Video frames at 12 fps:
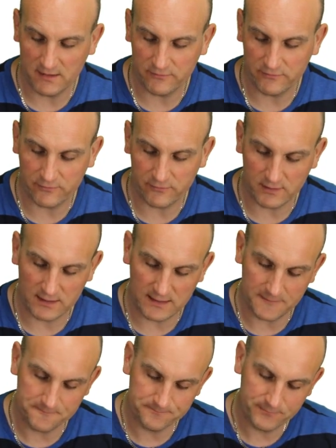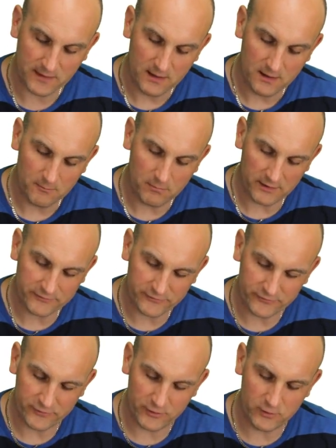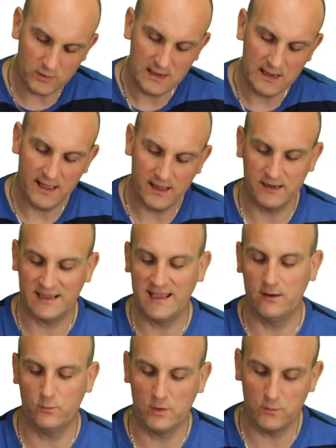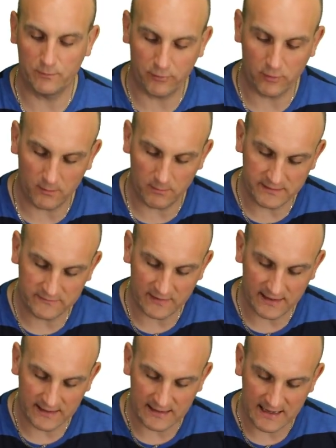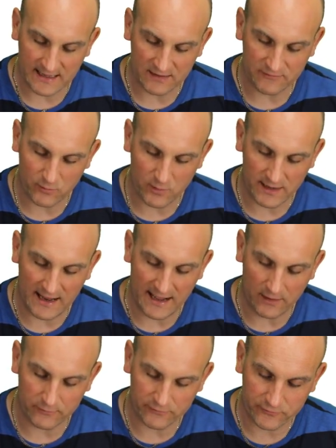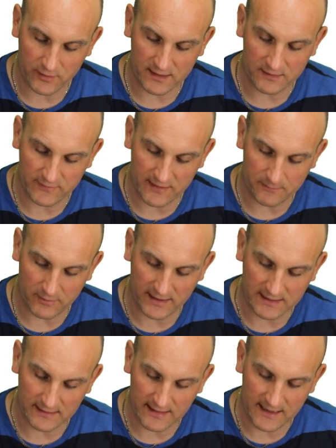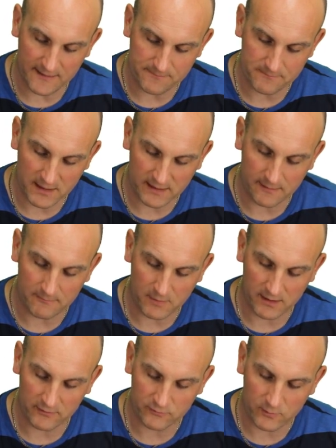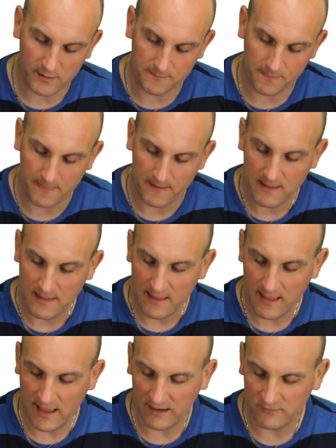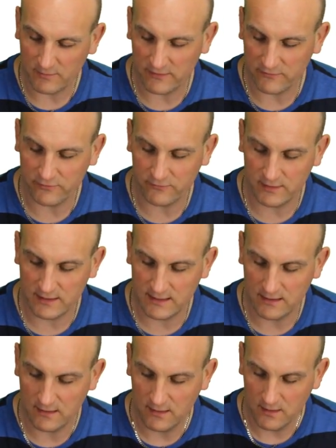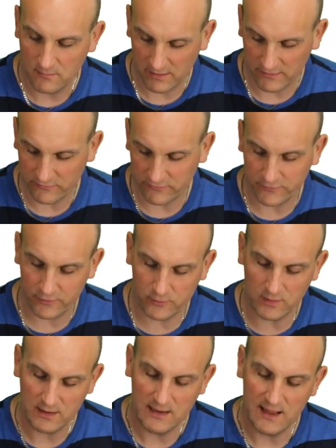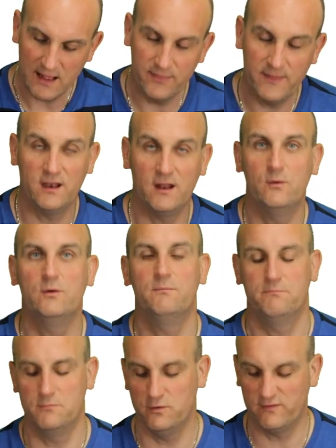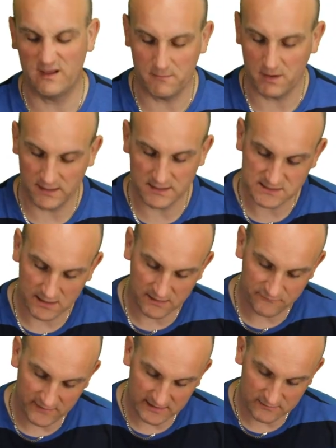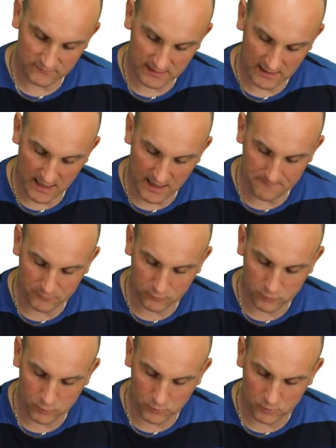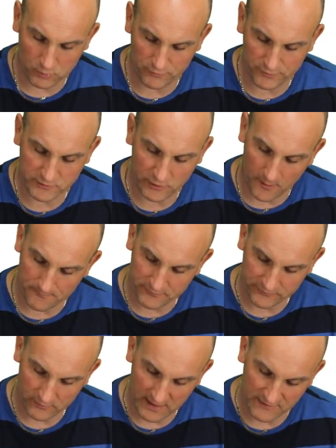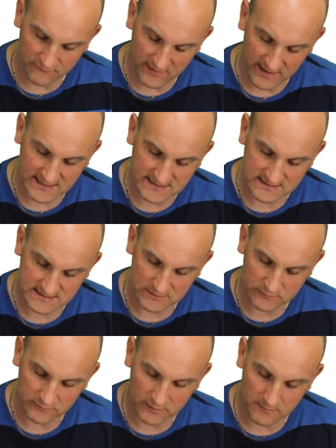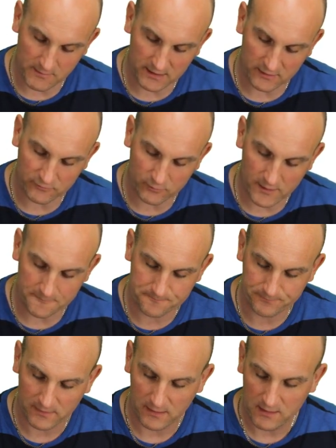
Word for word: -3 + 2. And again, we would probably take -1 outside of that bracket there, make that -1 x +3 + 2. And then I would move that minus sign effectively up to the top. So f of x is equal to the -1